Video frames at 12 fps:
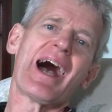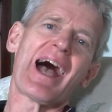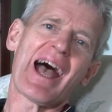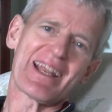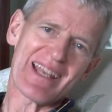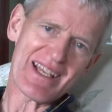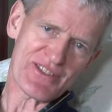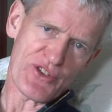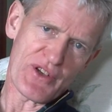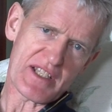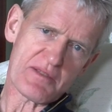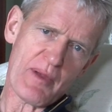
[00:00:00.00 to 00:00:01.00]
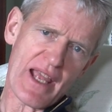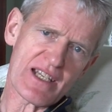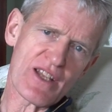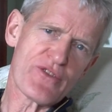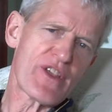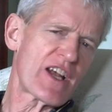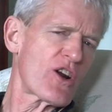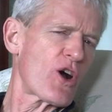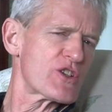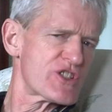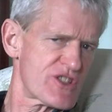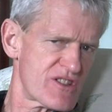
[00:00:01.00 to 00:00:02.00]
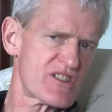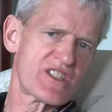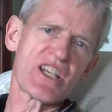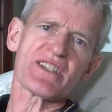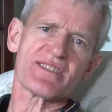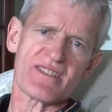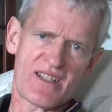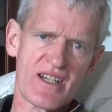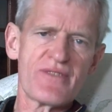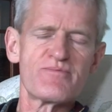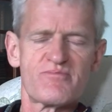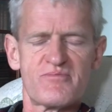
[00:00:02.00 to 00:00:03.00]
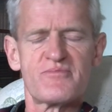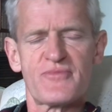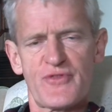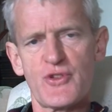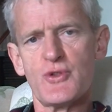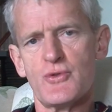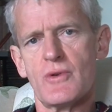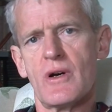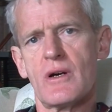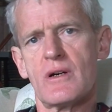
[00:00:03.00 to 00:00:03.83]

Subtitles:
And as you'd expect, there are just a few